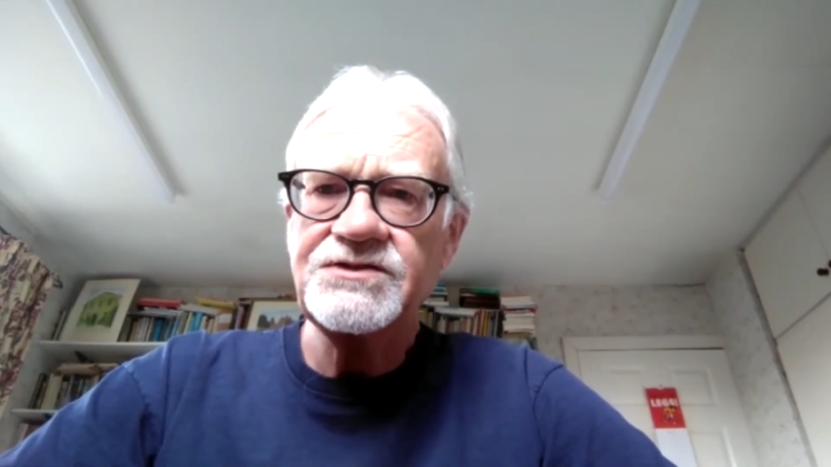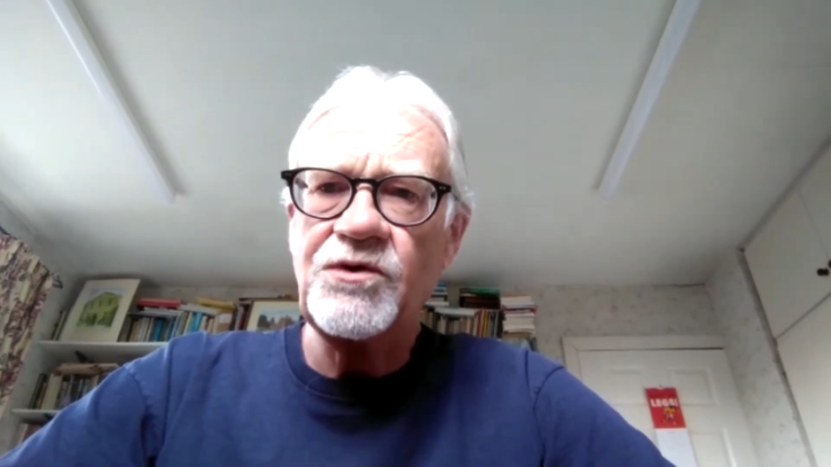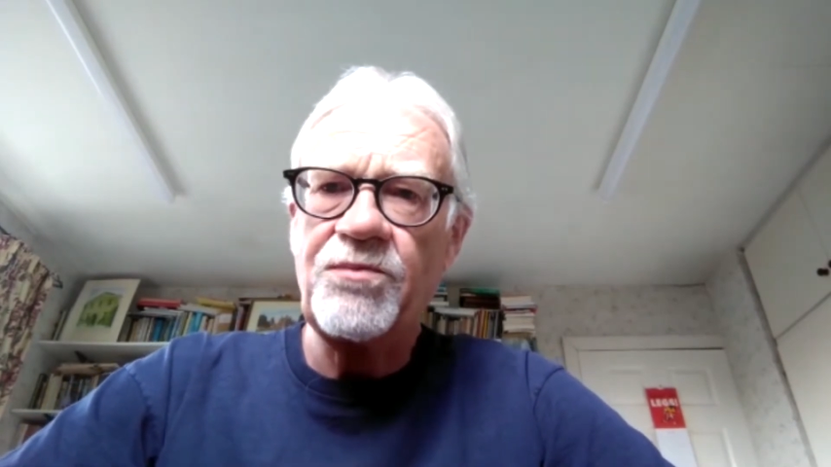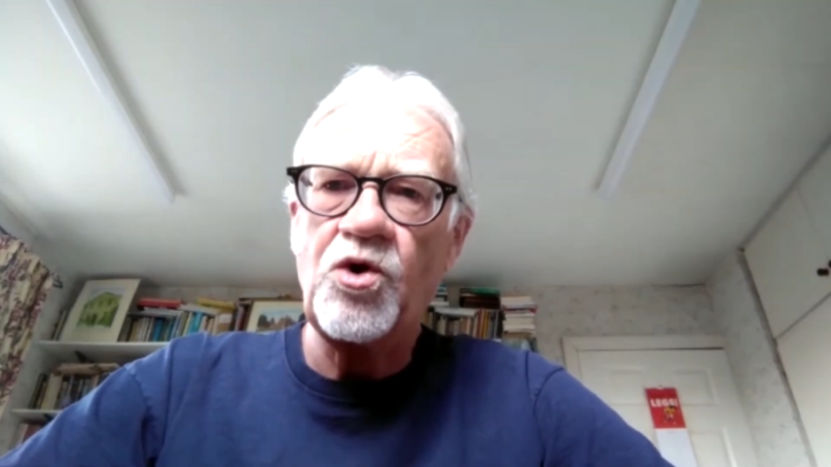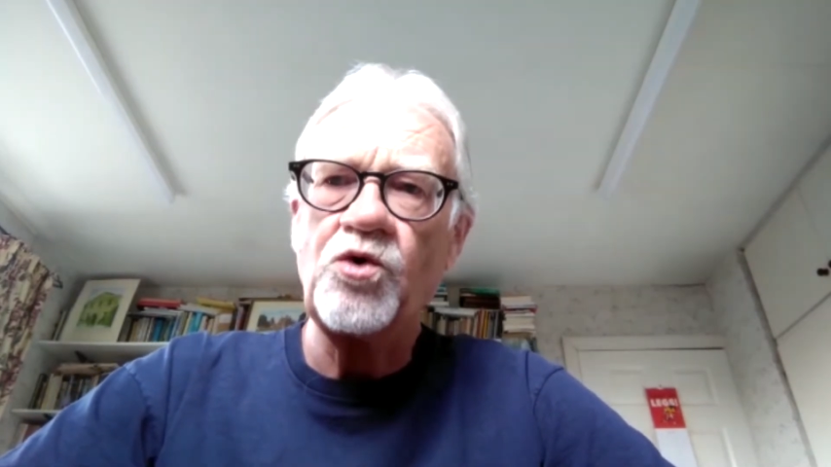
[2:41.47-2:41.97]

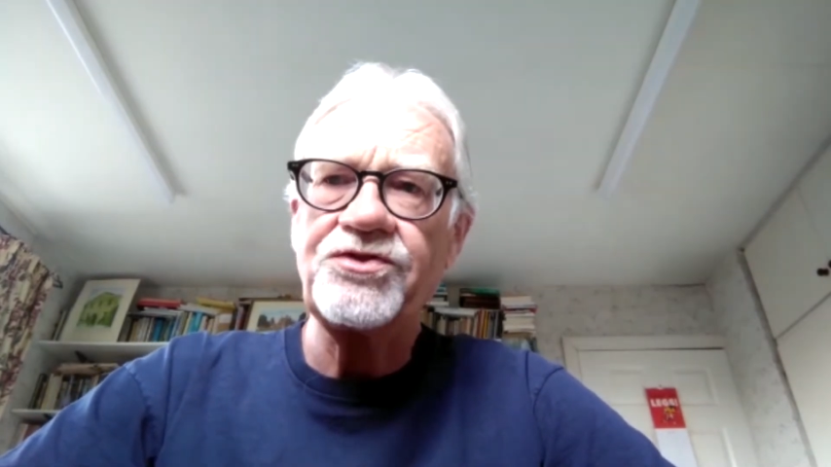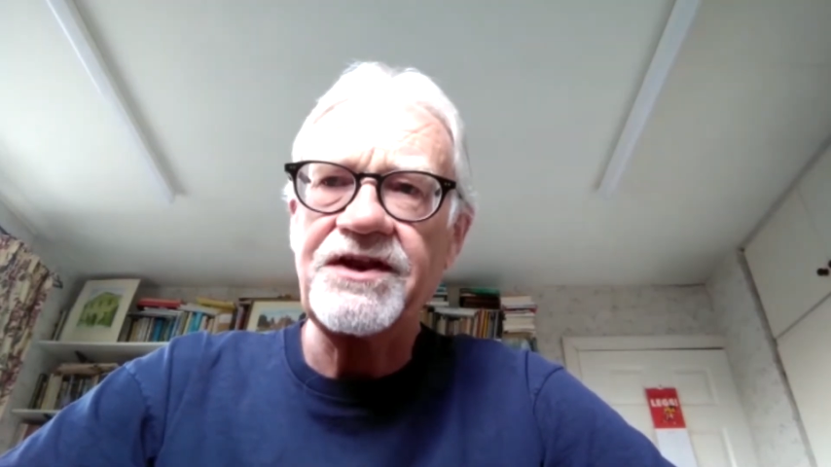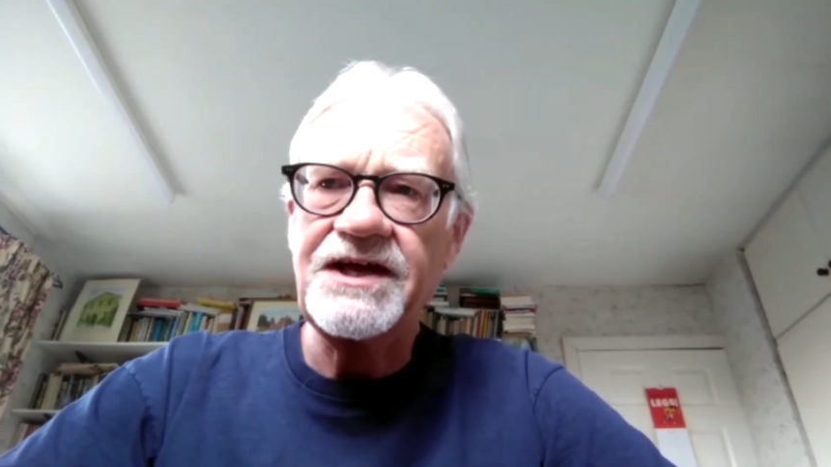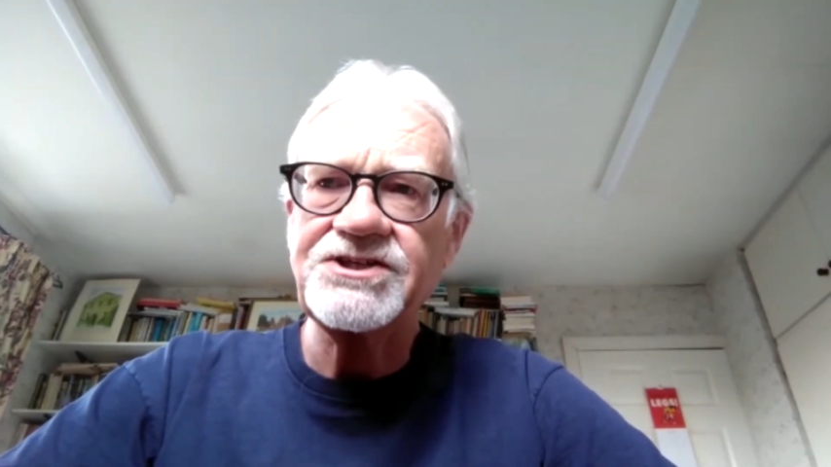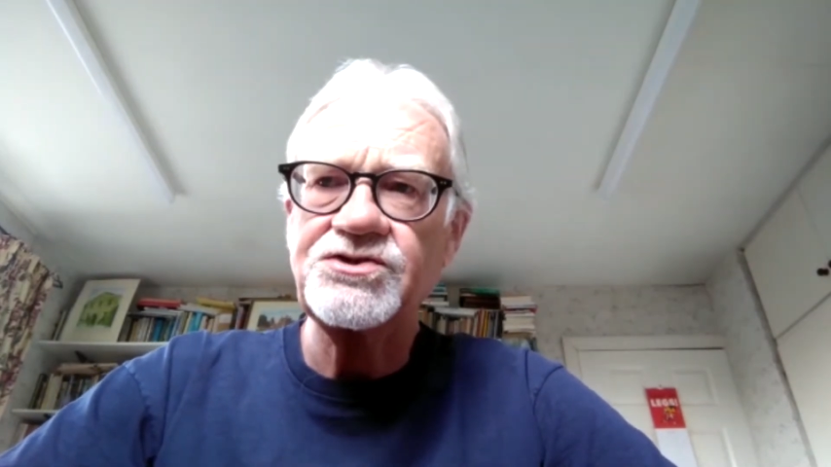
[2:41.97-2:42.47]
to applaud
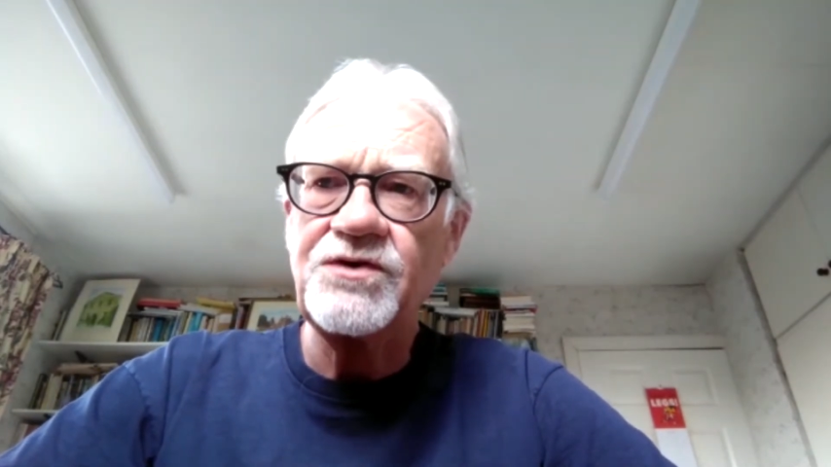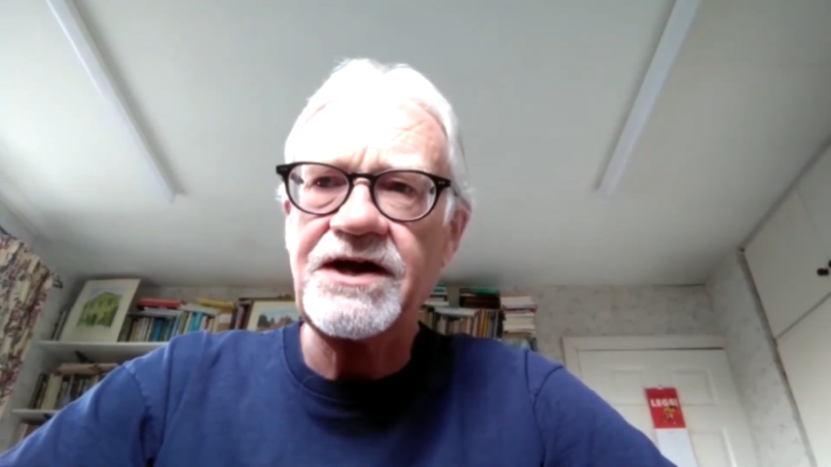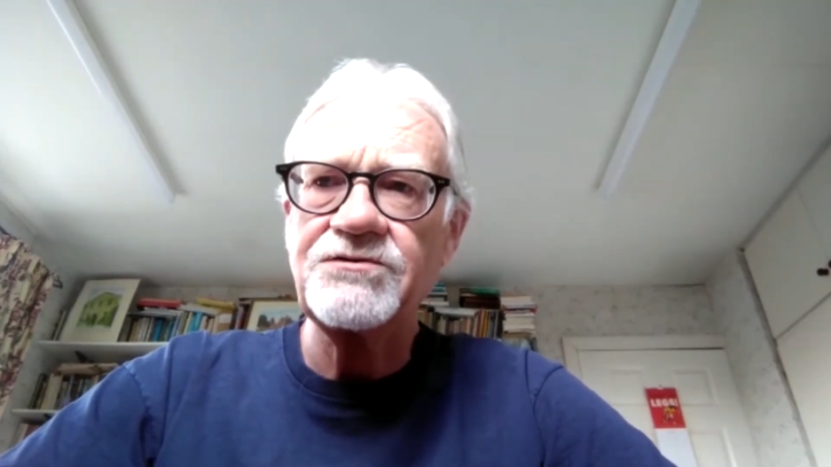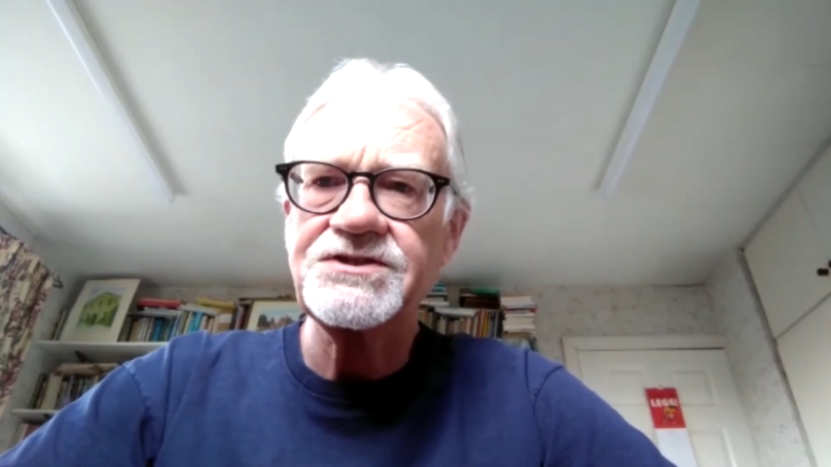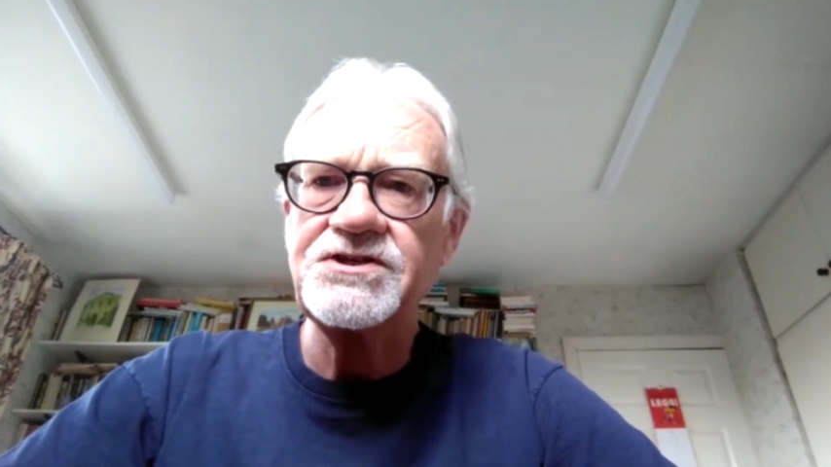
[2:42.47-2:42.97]
the National
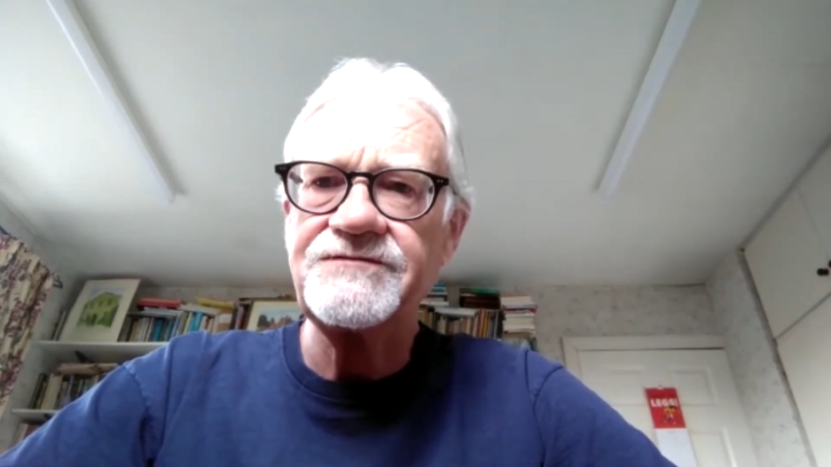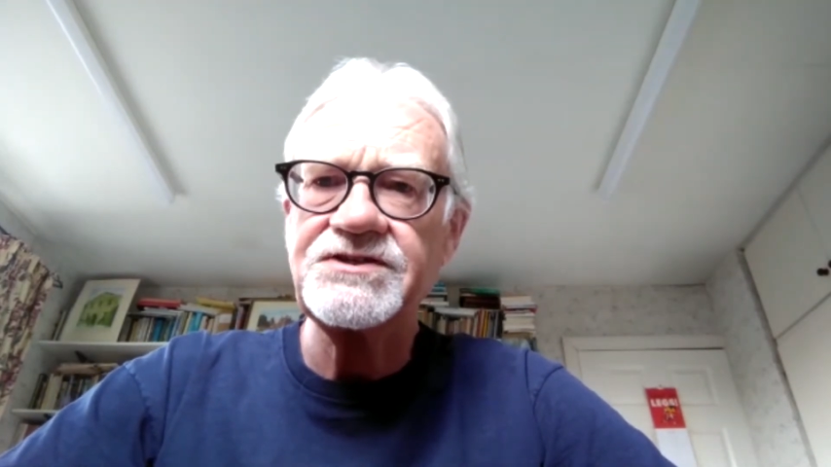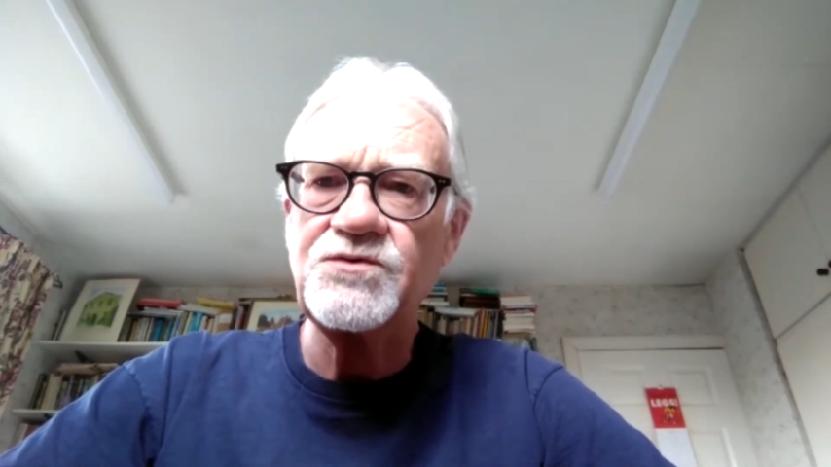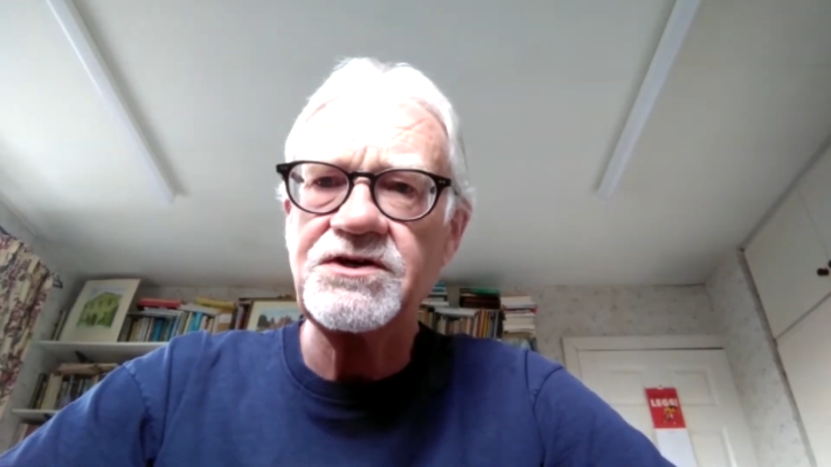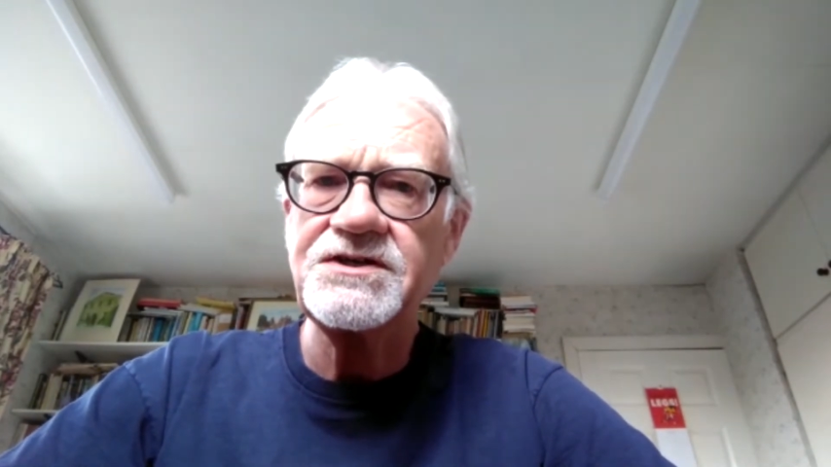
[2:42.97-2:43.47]
Health
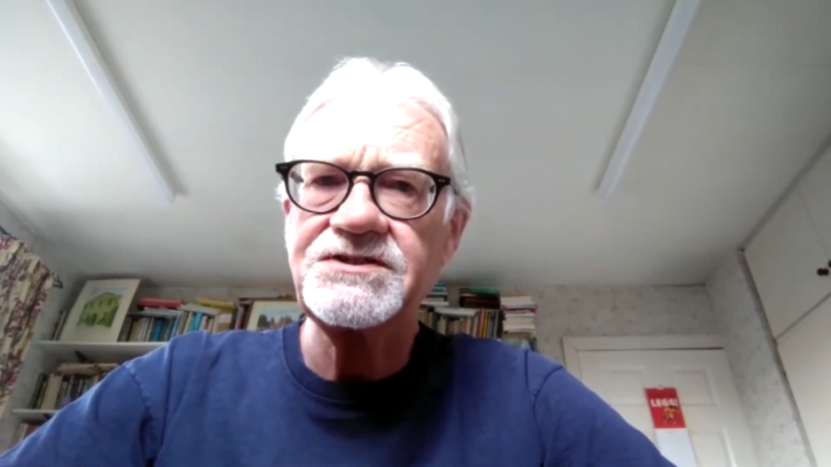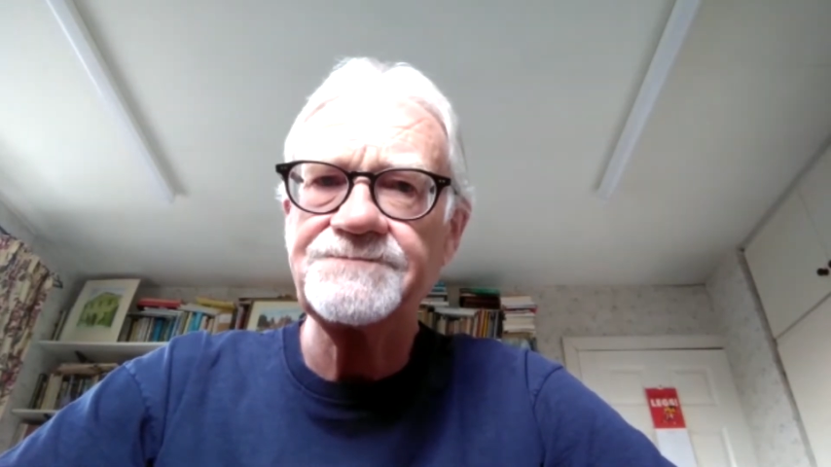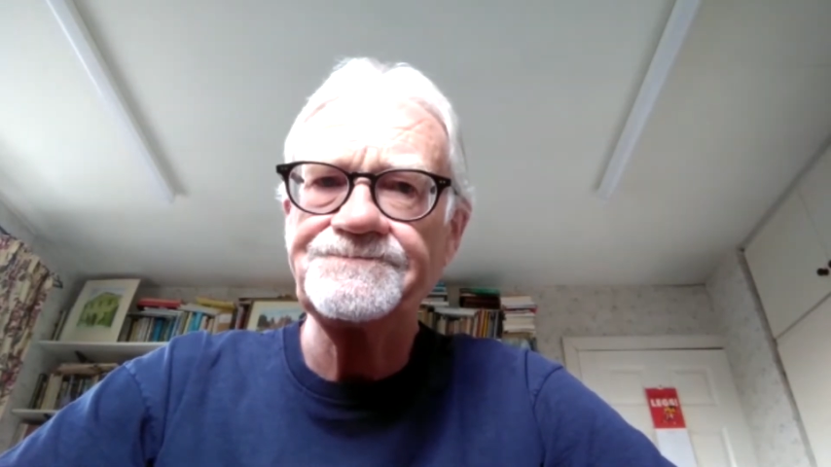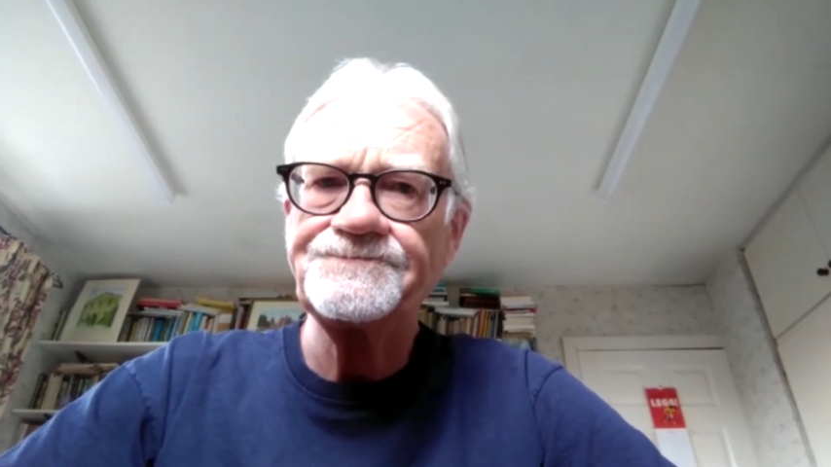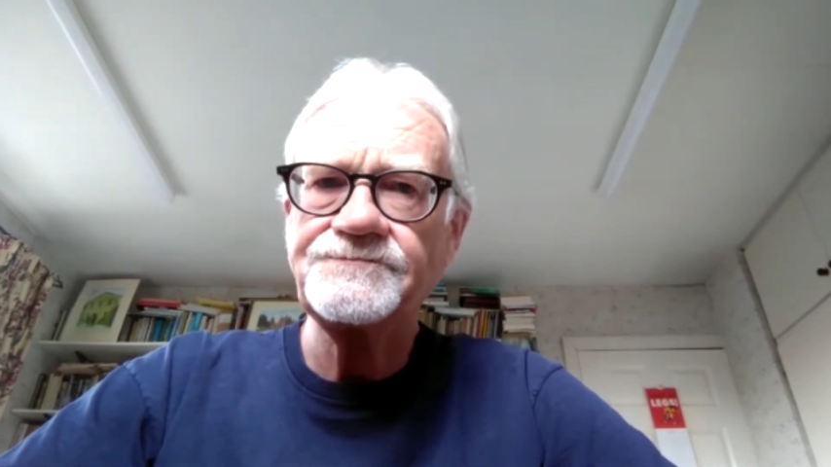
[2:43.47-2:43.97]
Service workers?